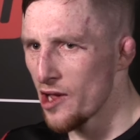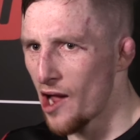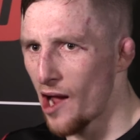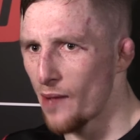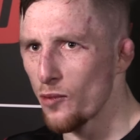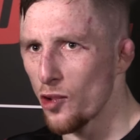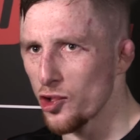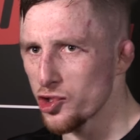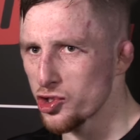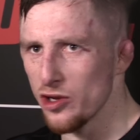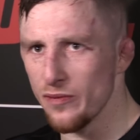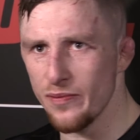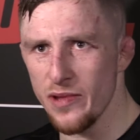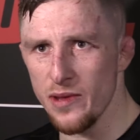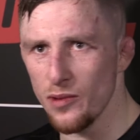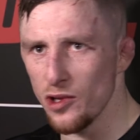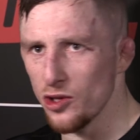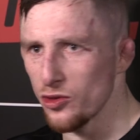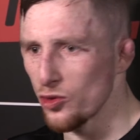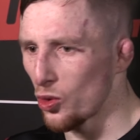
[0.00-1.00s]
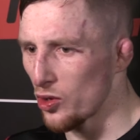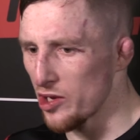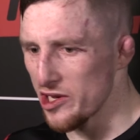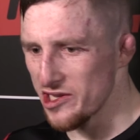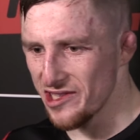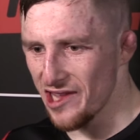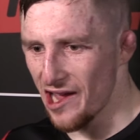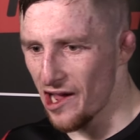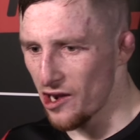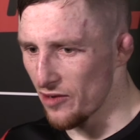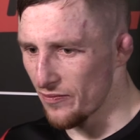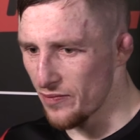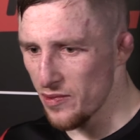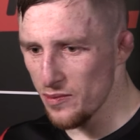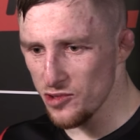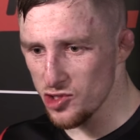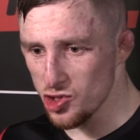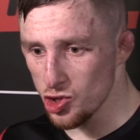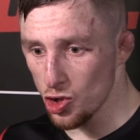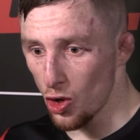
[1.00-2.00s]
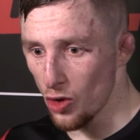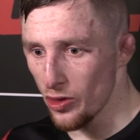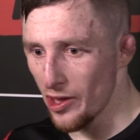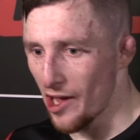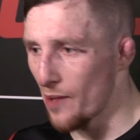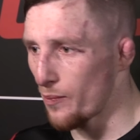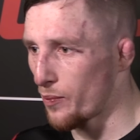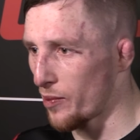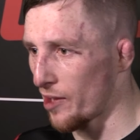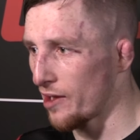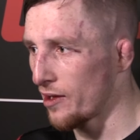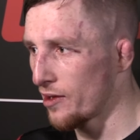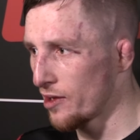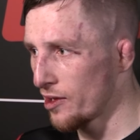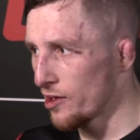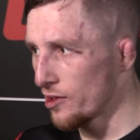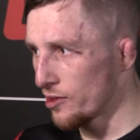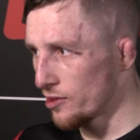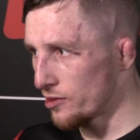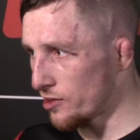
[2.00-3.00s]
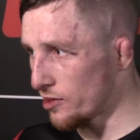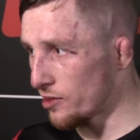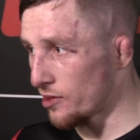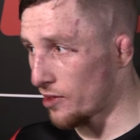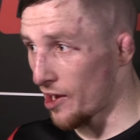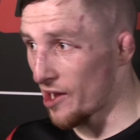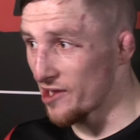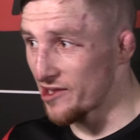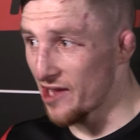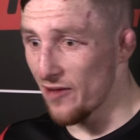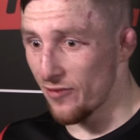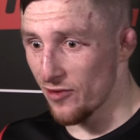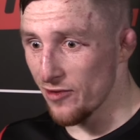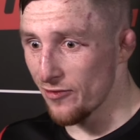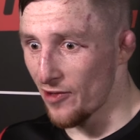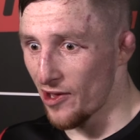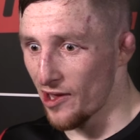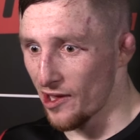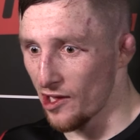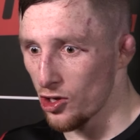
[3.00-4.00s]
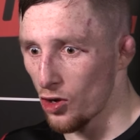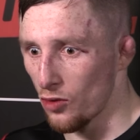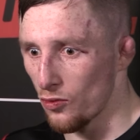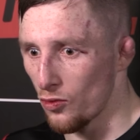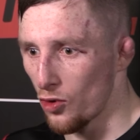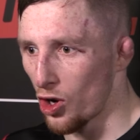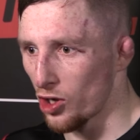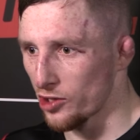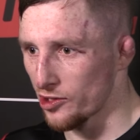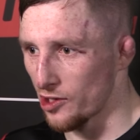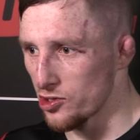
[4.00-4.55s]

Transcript: I'm not sure if people noticed that or if people saw that, but I definitely felt like I got rocked.